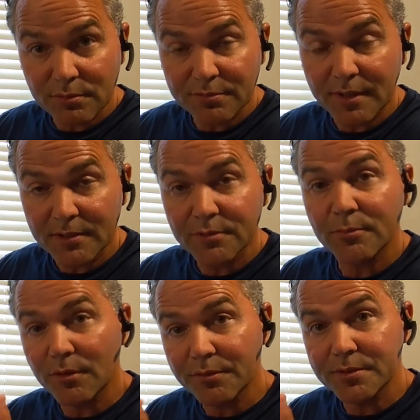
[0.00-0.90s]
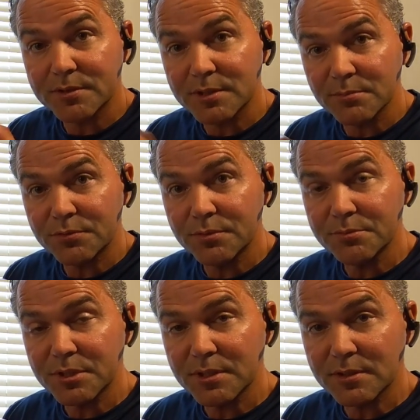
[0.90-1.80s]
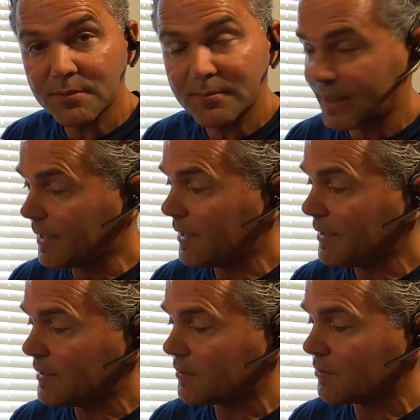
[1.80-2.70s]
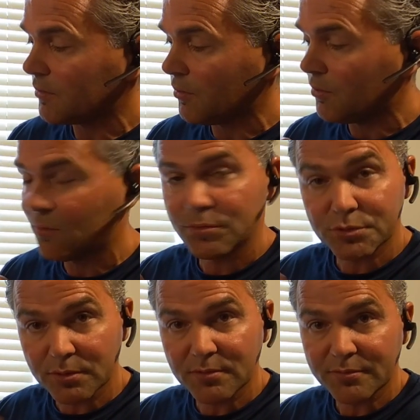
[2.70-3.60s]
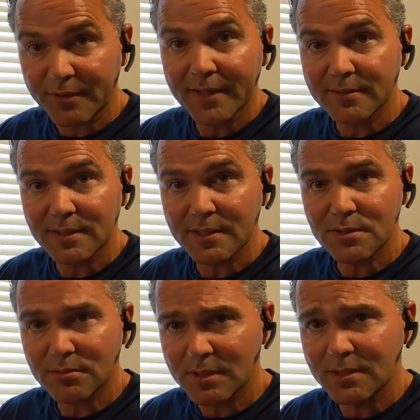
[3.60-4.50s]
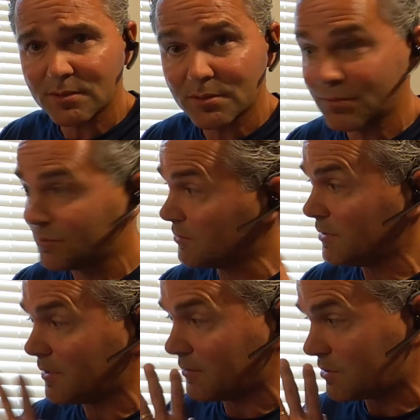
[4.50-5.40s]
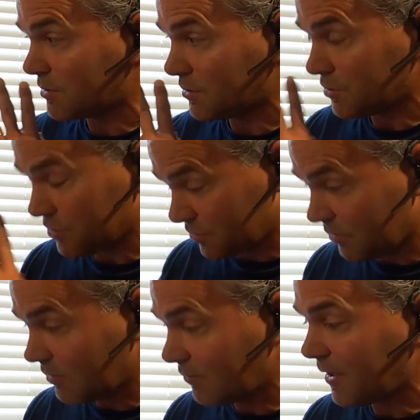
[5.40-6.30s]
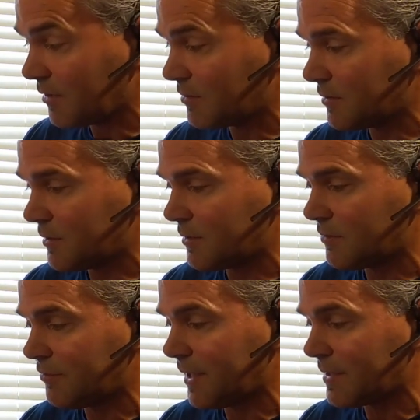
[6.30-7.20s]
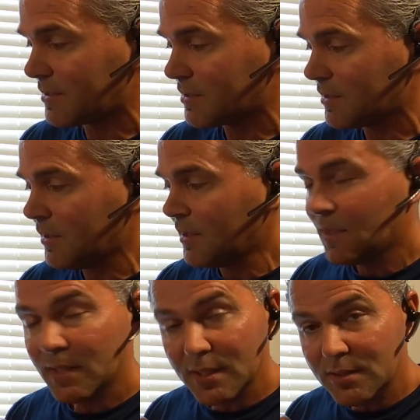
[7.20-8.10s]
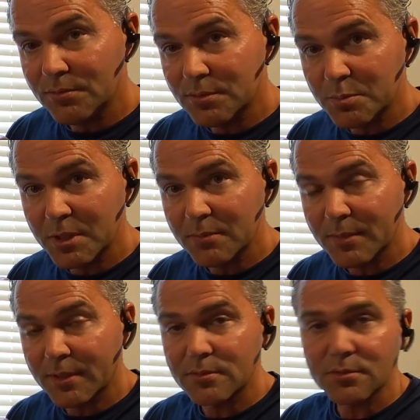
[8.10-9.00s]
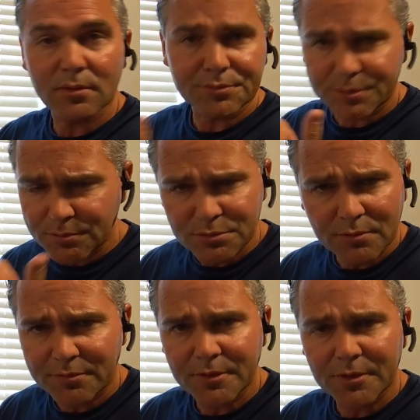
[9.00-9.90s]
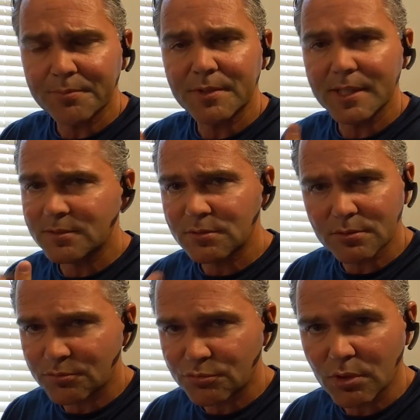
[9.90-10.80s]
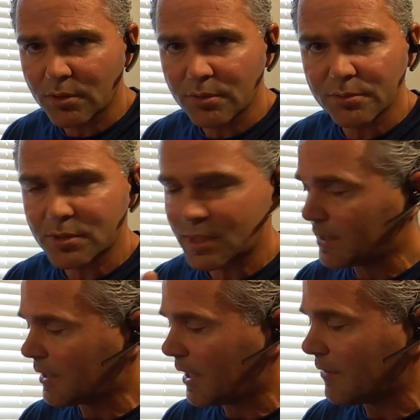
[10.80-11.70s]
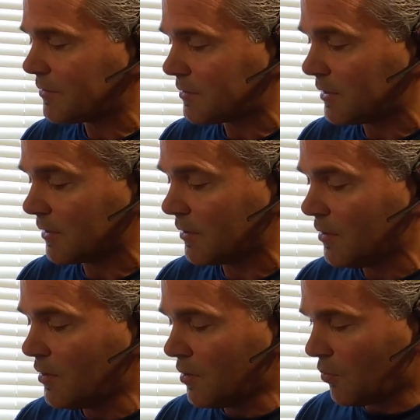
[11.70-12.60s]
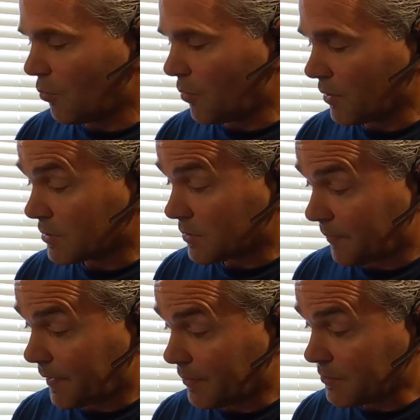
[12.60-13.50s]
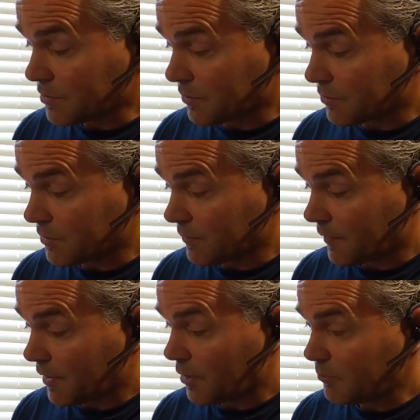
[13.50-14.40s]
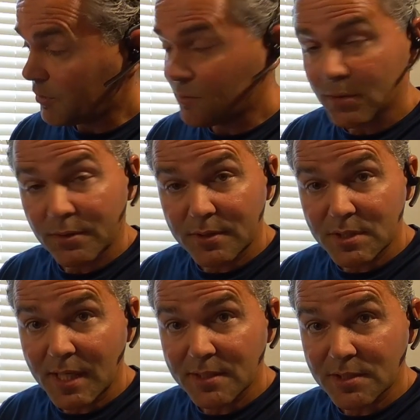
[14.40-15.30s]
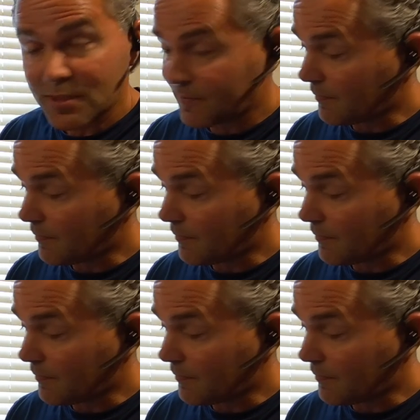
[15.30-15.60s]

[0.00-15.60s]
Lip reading: the volume on the Teams room system, and that all certified. So that's good to know. It's certified device in USB mode, also software updates, the controls, everything works. Also the unmute on the sides.